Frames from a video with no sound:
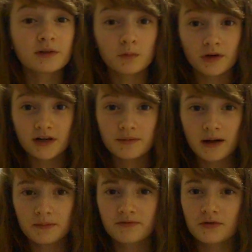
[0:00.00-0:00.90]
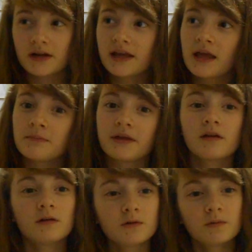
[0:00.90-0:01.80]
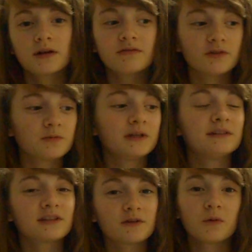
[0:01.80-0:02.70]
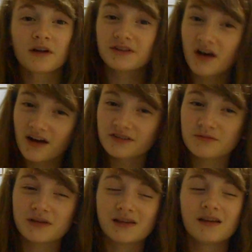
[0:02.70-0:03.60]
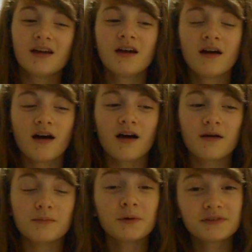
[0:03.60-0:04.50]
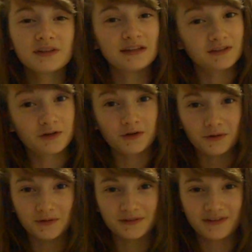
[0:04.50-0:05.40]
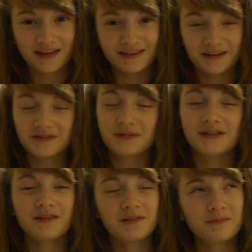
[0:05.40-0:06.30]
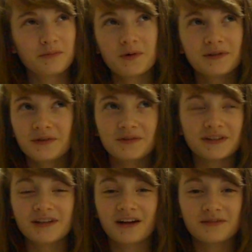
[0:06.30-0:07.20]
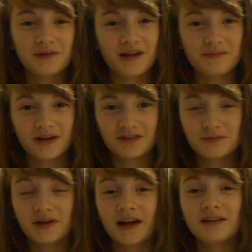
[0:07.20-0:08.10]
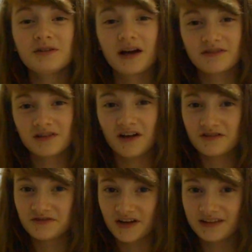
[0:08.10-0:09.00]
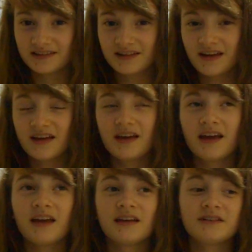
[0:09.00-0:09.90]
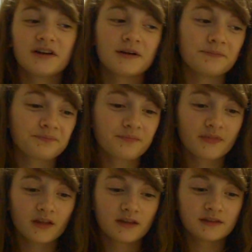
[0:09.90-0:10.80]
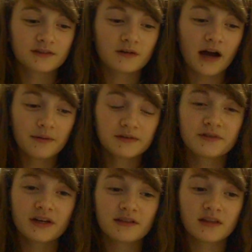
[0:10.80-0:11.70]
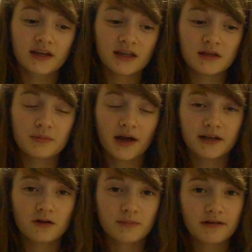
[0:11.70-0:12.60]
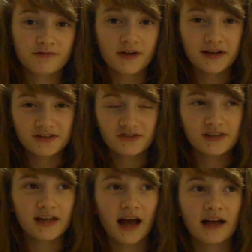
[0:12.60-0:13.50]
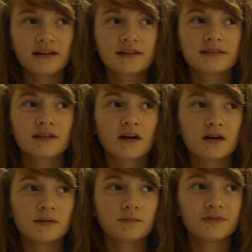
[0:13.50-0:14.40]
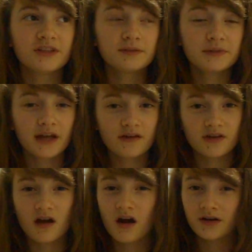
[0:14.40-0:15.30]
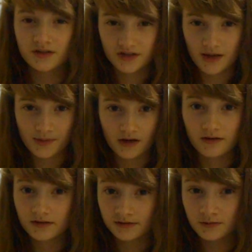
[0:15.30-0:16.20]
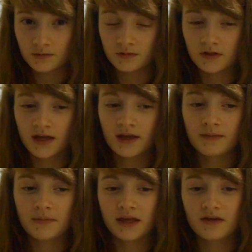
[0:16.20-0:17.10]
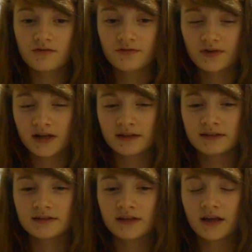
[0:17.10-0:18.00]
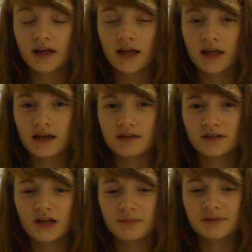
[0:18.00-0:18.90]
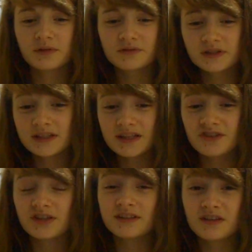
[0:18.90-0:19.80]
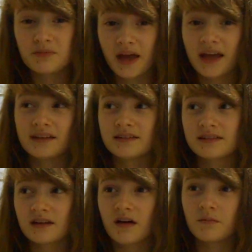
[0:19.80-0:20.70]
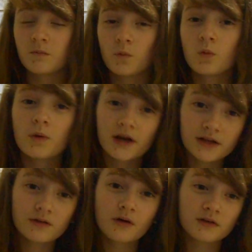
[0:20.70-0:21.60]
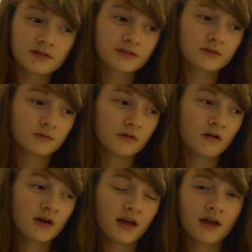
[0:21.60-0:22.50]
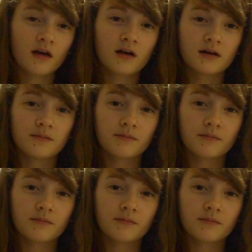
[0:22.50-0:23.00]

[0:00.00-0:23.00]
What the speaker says: I was really worried about it before I came, like, oh, what if nobody's gonna want to talk to me? Mostly it's girls that talk to me. No, boys don't really talk to me that much, but I do have a lot of friends, and so I was very lucky. But I know my friend, she's been having a harder time at her school making friends, and so it really just depends where you go to school.